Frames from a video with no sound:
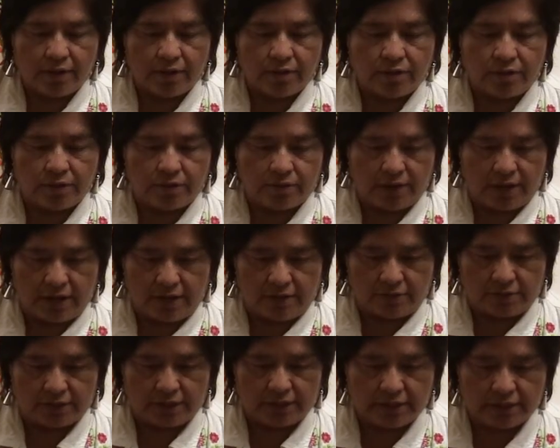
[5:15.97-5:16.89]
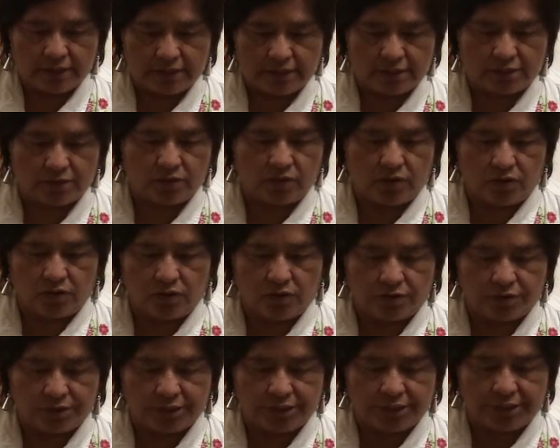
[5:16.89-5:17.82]
throughout this whole
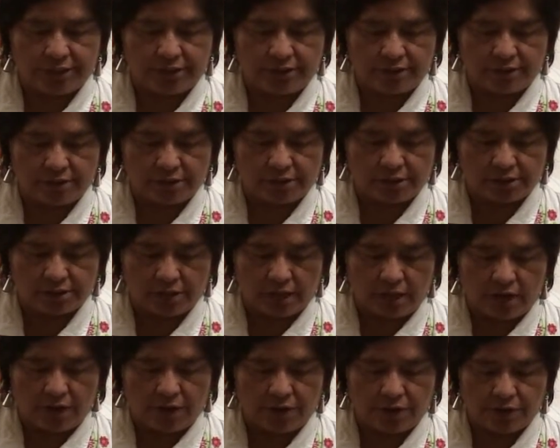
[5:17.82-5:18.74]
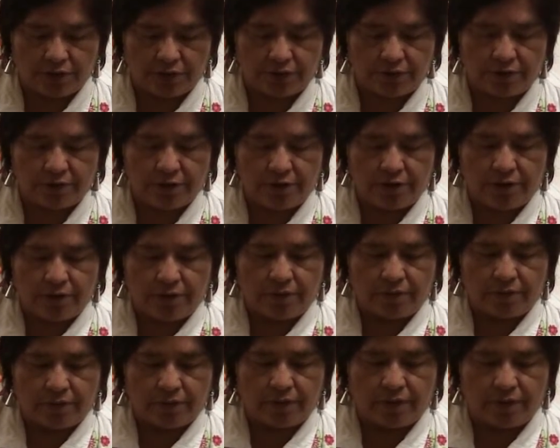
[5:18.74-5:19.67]
ordeal. This is how you're
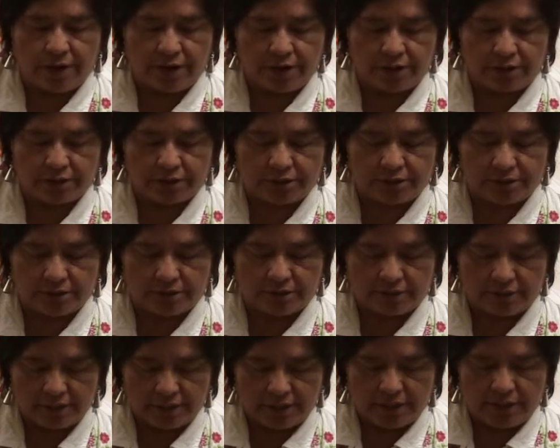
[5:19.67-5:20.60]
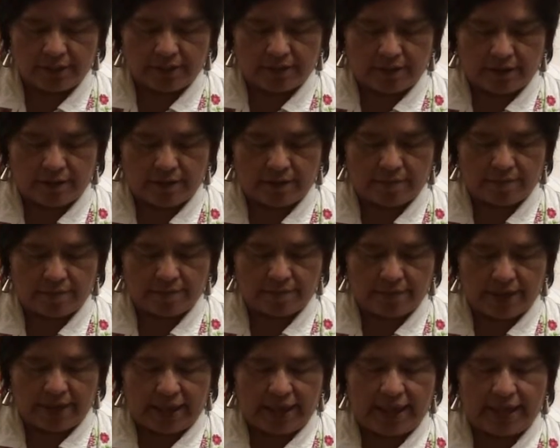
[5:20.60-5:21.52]
required to
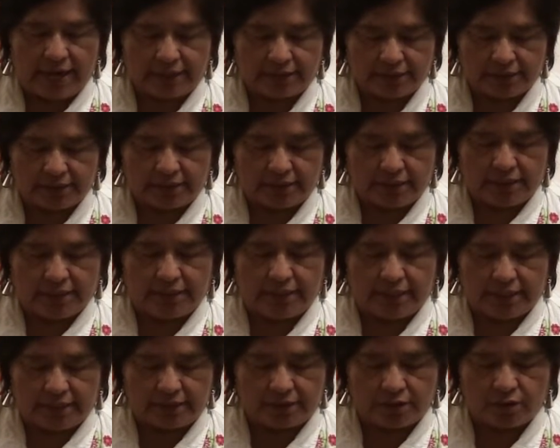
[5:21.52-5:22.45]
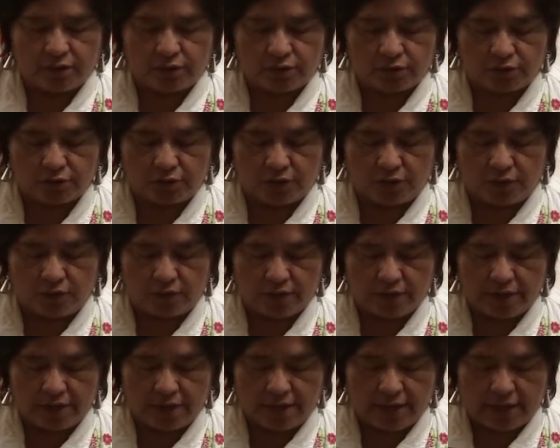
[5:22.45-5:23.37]
act and conduct. So
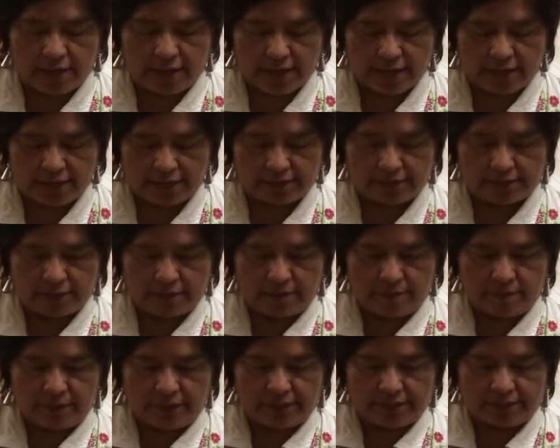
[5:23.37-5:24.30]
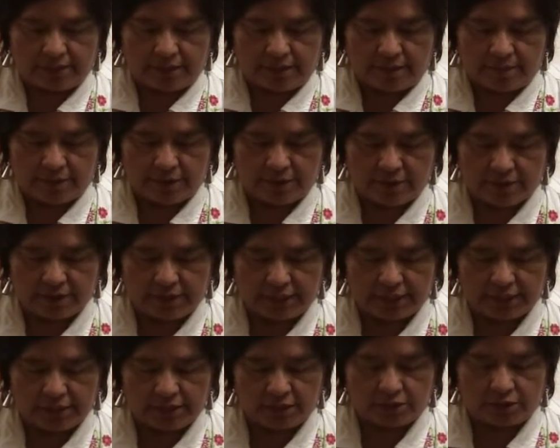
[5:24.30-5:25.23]
as they set up the
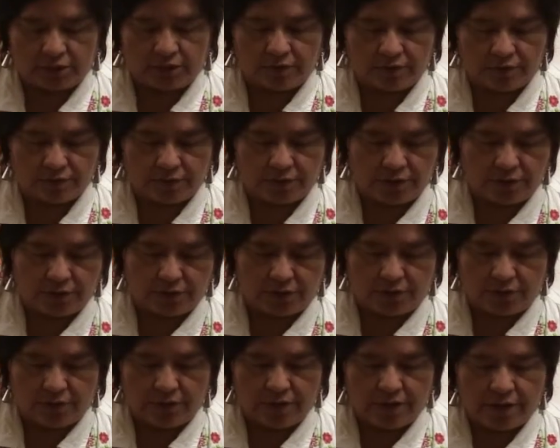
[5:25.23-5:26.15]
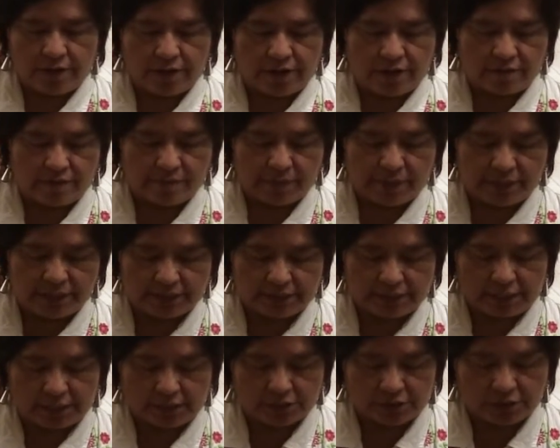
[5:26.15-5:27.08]
grinding stone for her, everybody
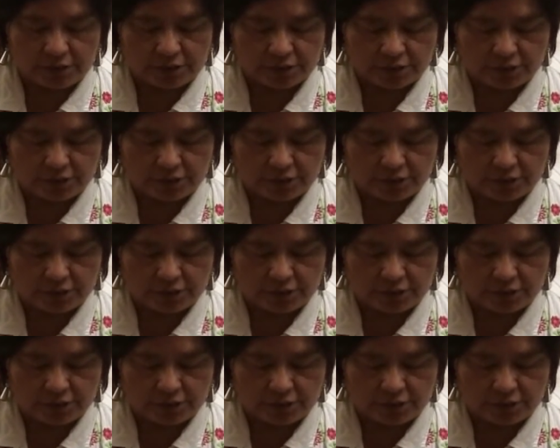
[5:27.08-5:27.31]
takes their